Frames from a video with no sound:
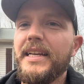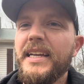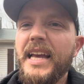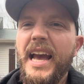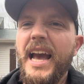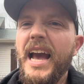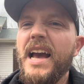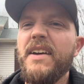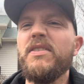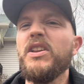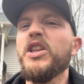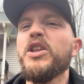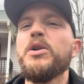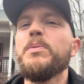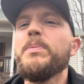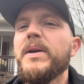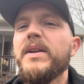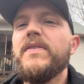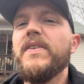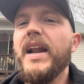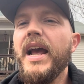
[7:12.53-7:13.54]
have a little
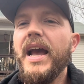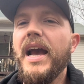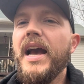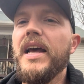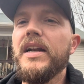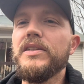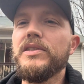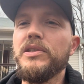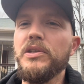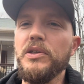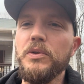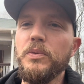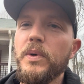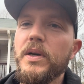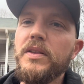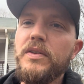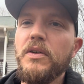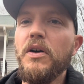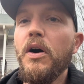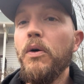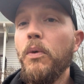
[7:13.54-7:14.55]
bit of an attitude
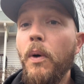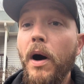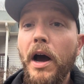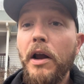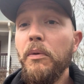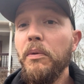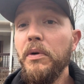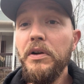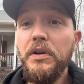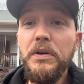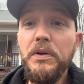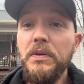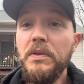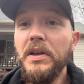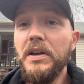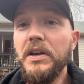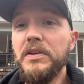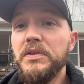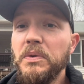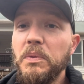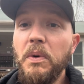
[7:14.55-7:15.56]
with you. Oh, why do we do
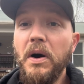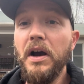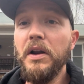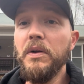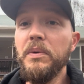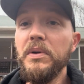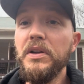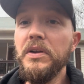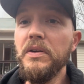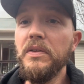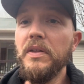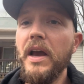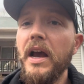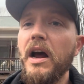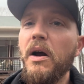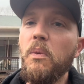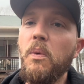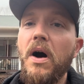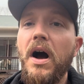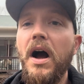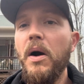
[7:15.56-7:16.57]
this? Or why do we do
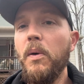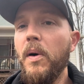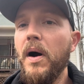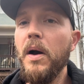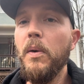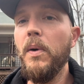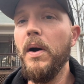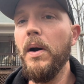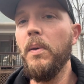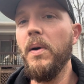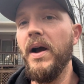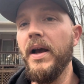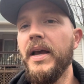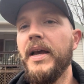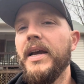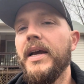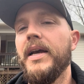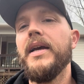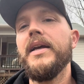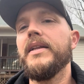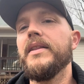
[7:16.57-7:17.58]
that? Why?
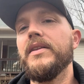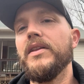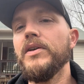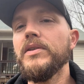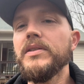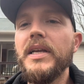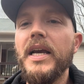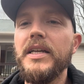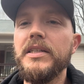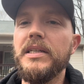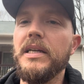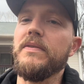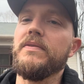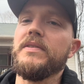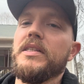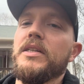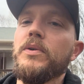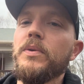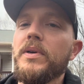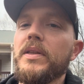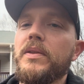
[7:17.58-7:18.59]
Those guys you have to
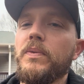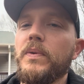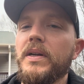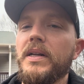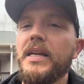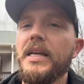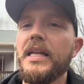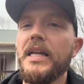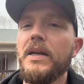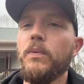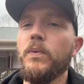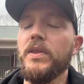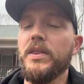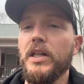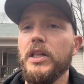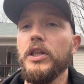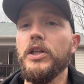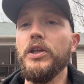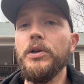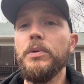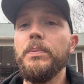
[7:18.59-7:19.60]
deal with with a
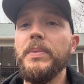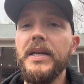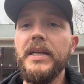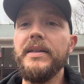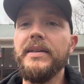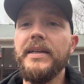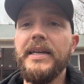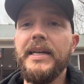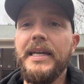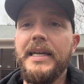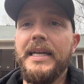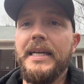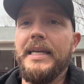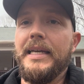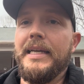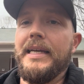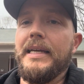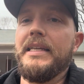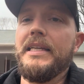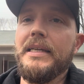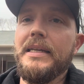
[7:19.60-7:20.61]
little bit
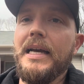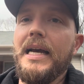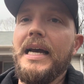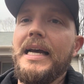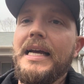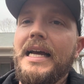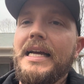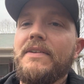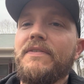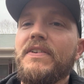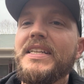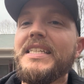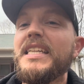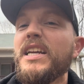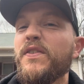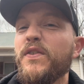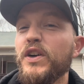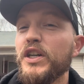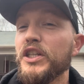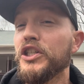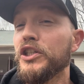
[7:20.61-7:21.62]
of a
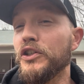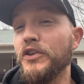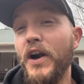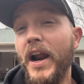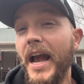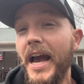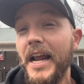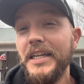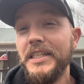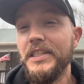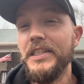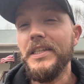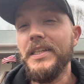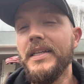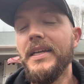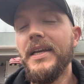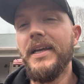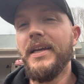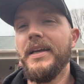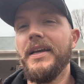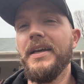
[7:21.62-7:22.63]
different strategy.
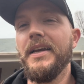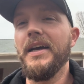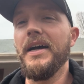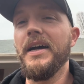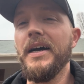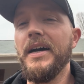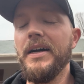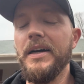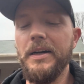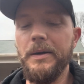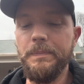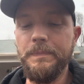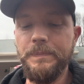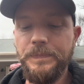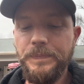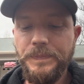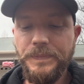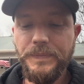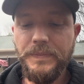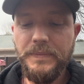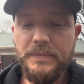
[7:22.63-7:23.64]

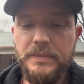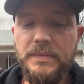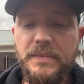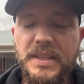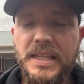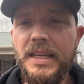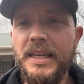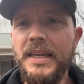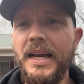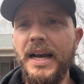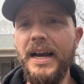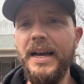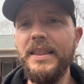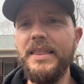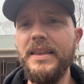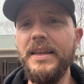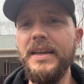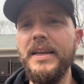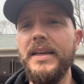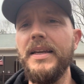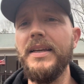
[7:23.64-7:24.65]
I
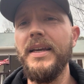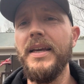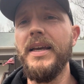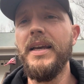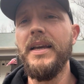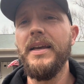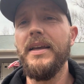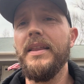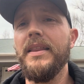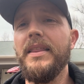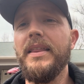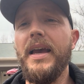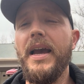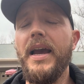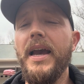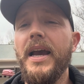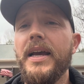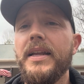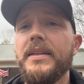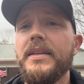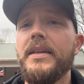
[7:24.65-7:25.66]
think
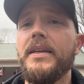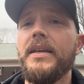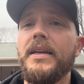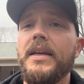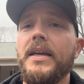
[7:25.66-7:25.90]
that